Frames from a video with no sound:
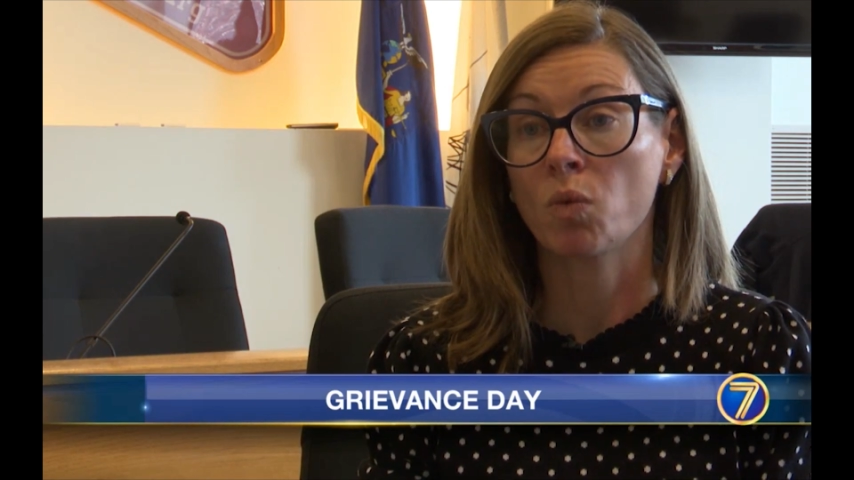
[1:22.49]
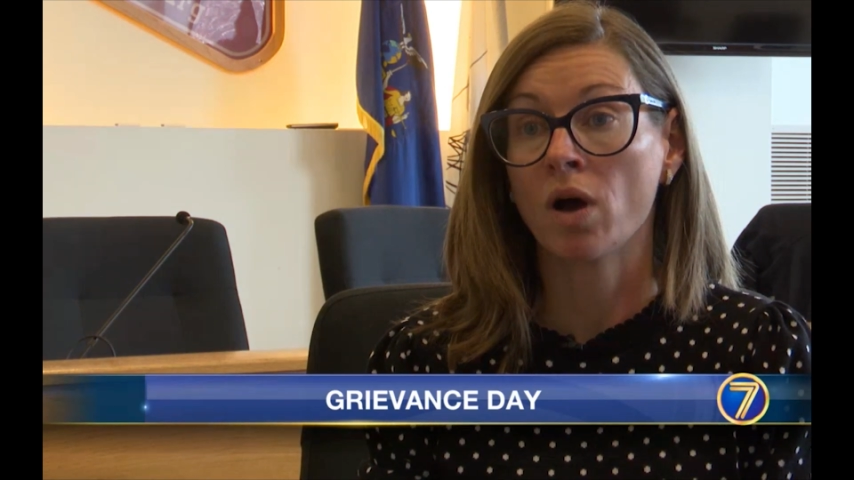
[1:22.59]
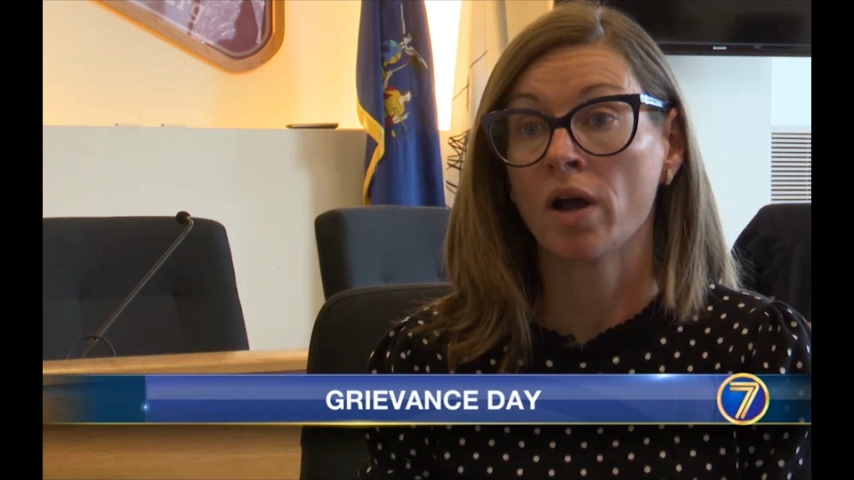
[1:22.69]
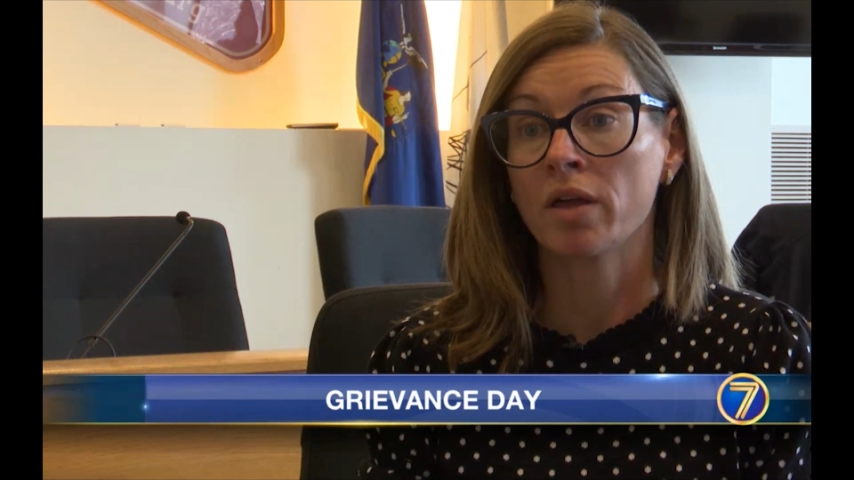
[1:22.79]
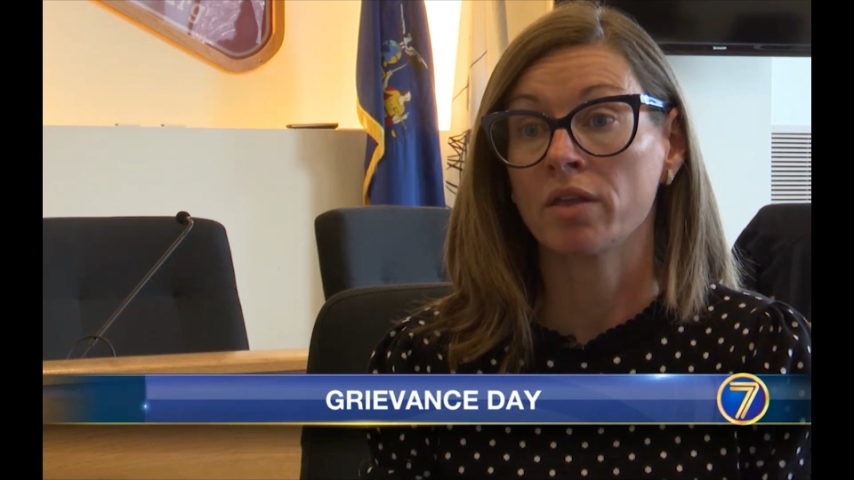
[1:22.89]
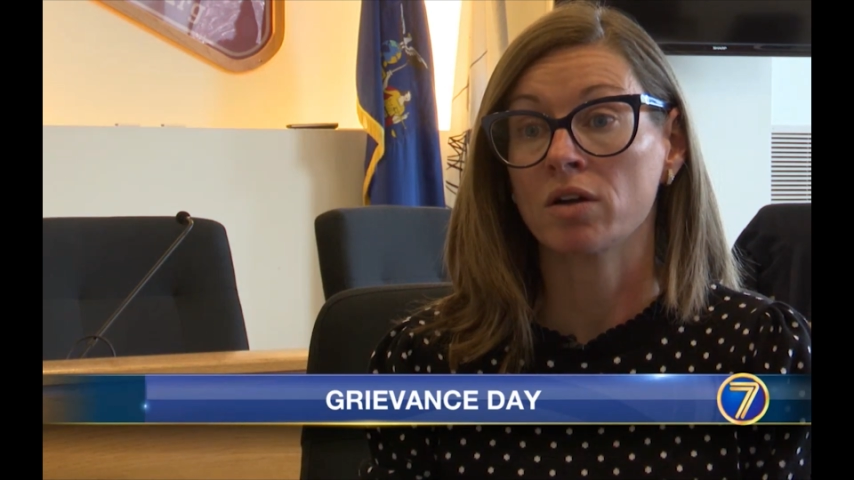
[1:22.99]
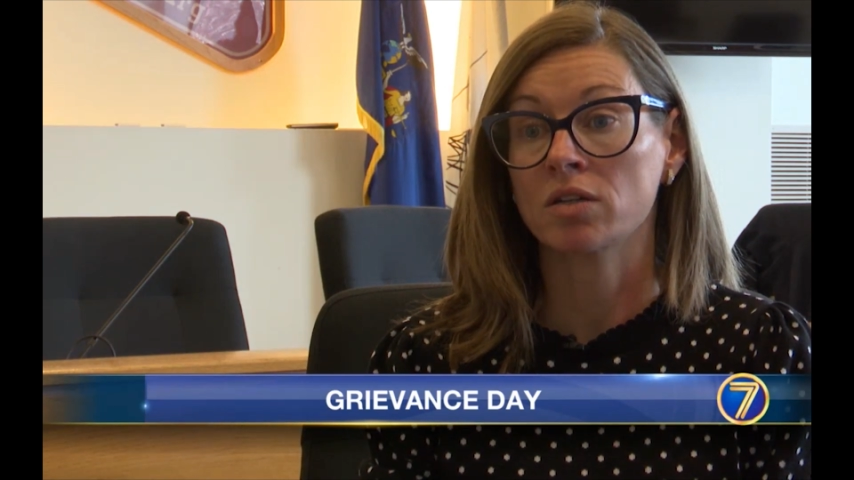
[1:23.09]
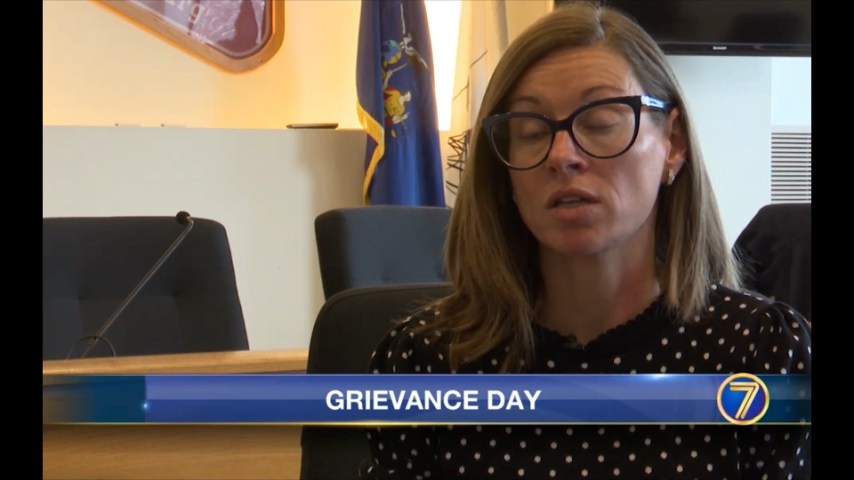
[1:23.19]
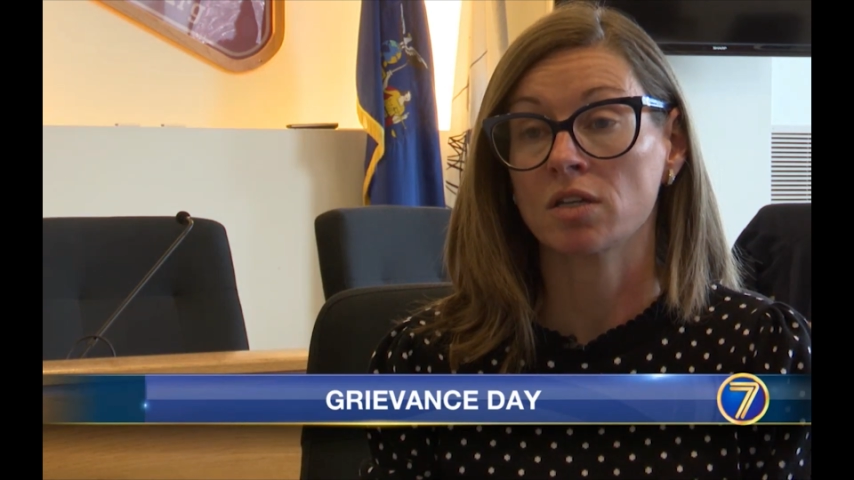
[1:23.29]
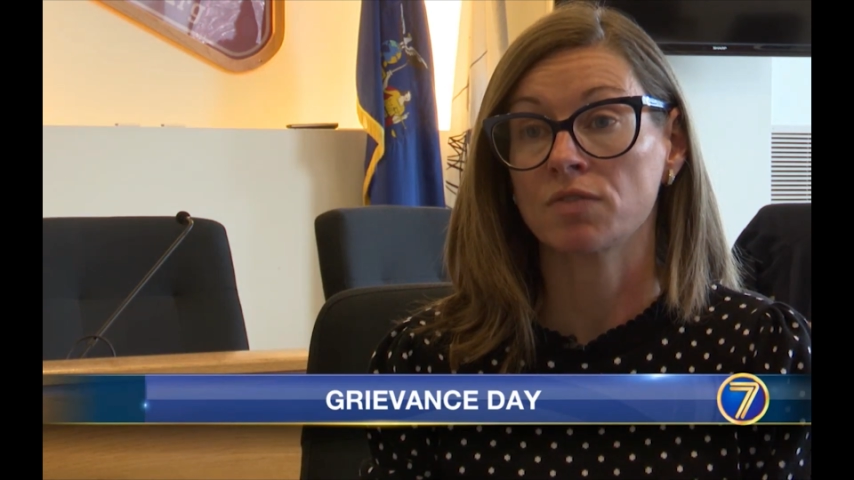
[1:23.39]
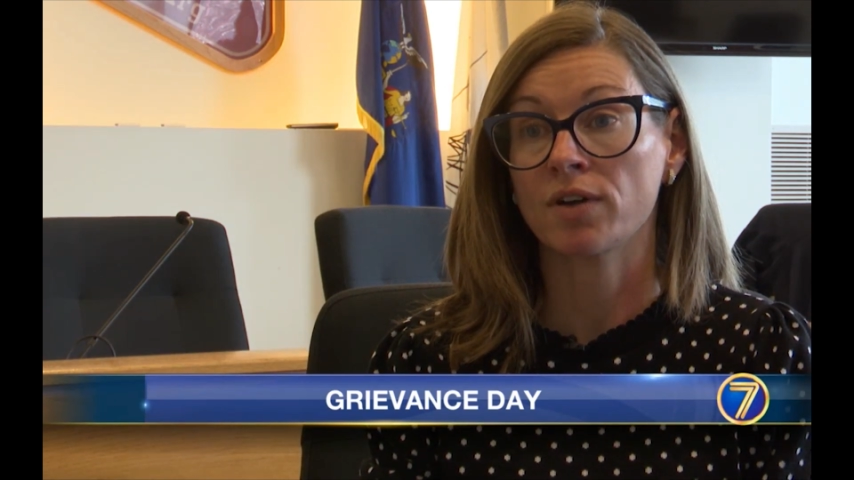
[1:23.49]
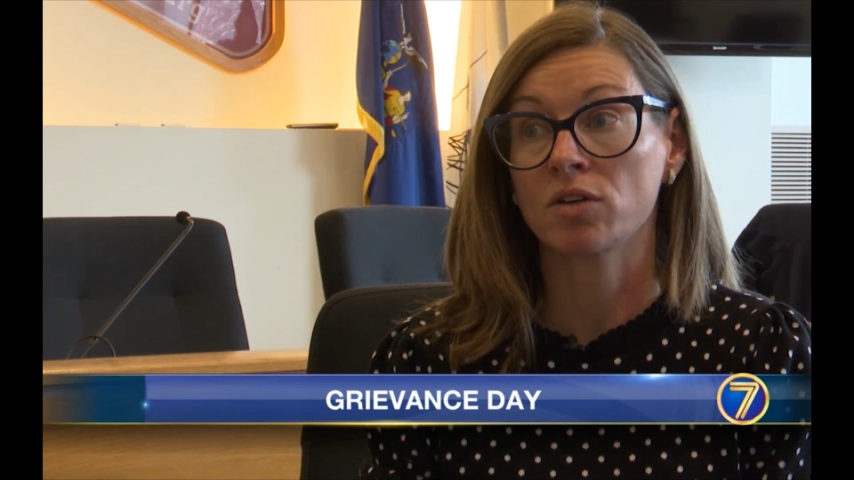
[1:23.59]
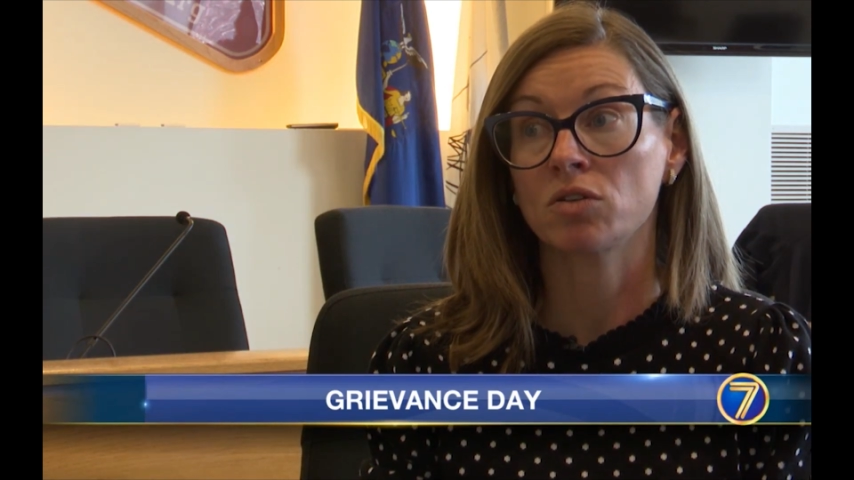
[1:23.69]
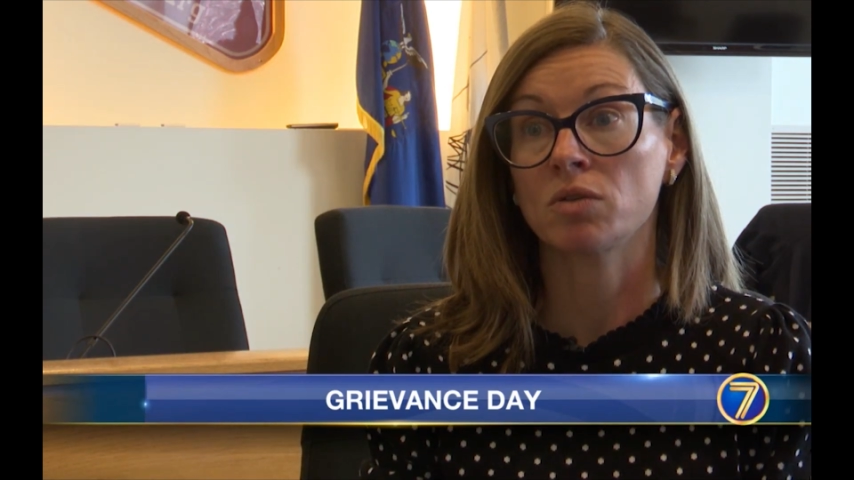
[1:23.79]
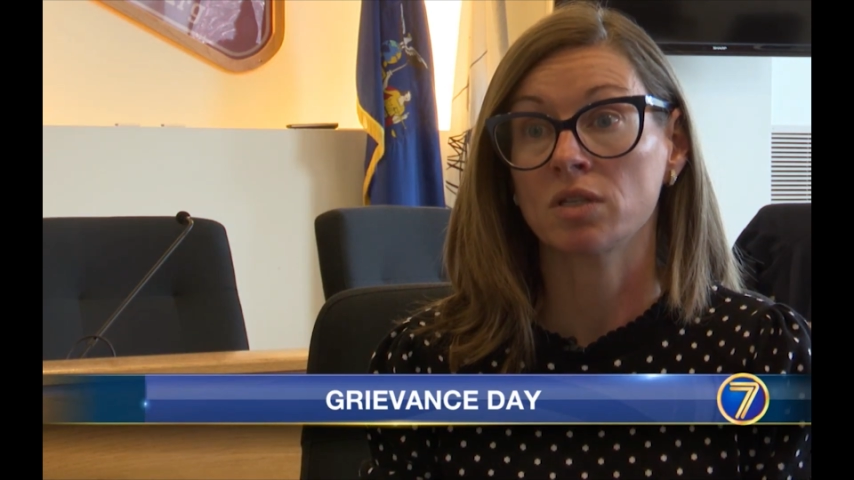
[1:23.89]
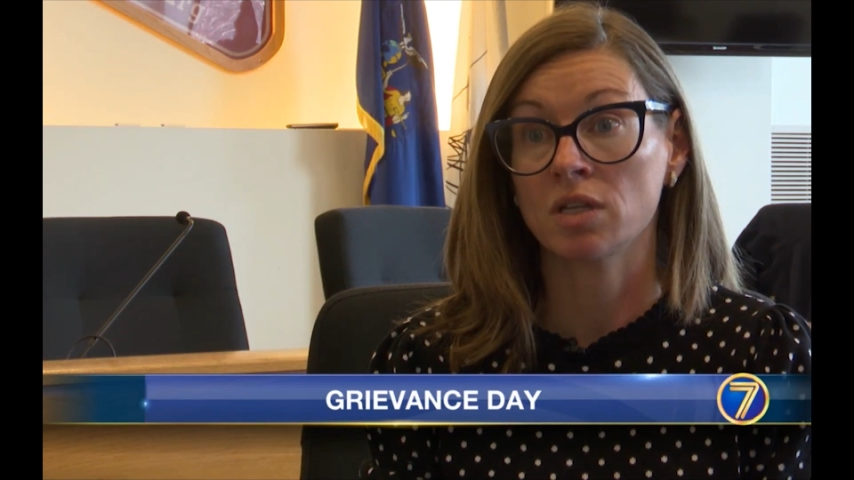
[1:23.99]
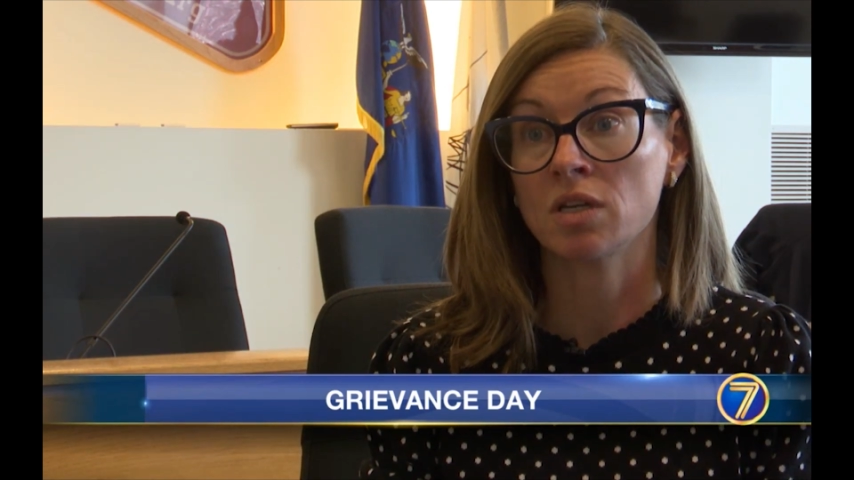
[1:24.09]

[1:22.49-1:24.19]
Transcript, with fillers: why their assessed value is